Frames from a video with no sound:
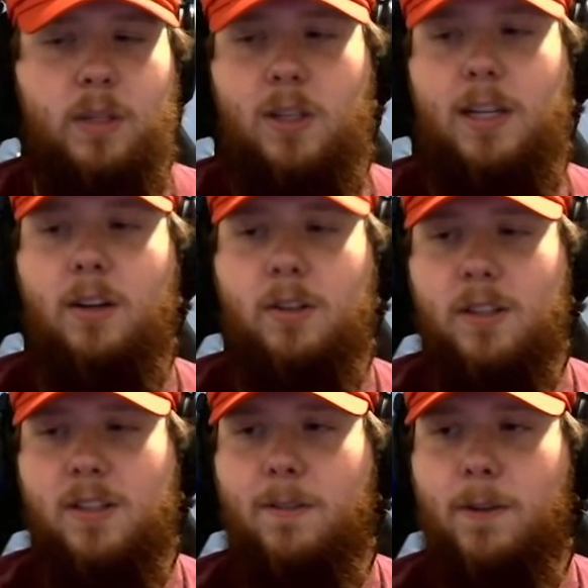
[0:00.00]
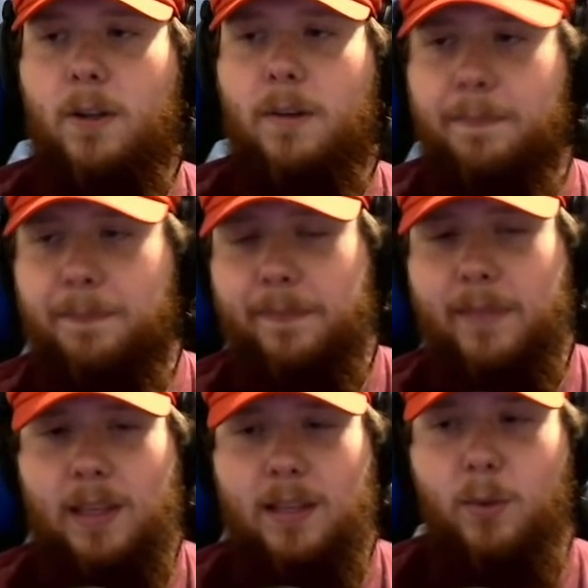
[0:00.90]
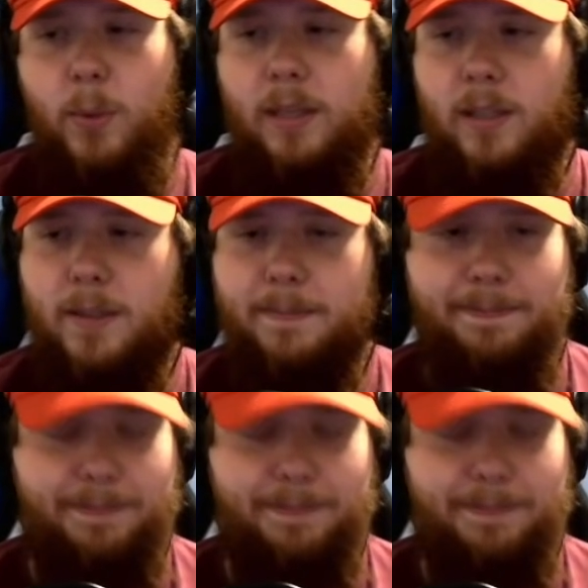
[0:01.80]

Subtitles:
We took out Christopher, the Wiggler.